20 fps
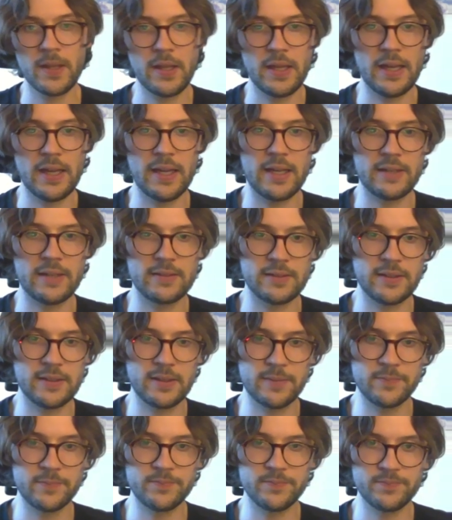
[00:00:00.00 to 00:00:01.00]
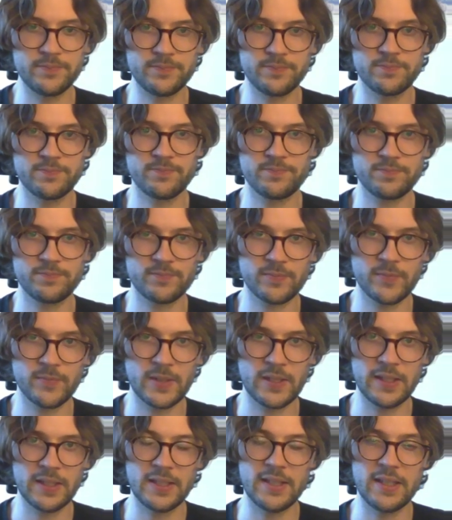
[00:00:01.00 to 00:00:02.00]
and
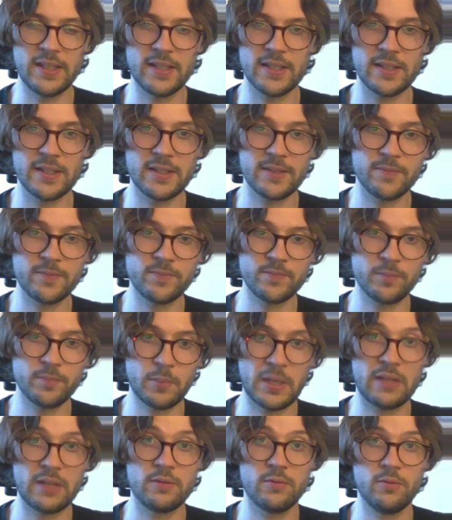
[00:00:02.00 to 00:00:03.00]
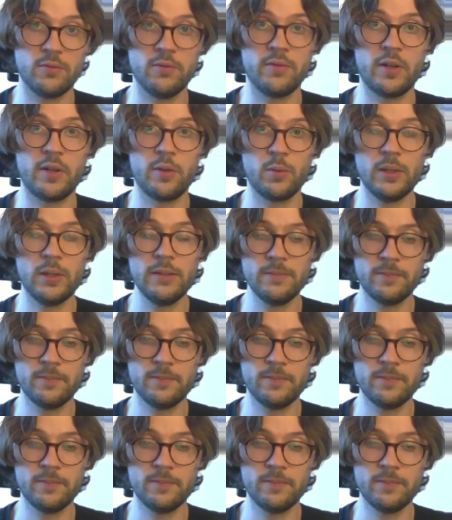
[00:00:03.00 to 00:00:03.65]
he played very well,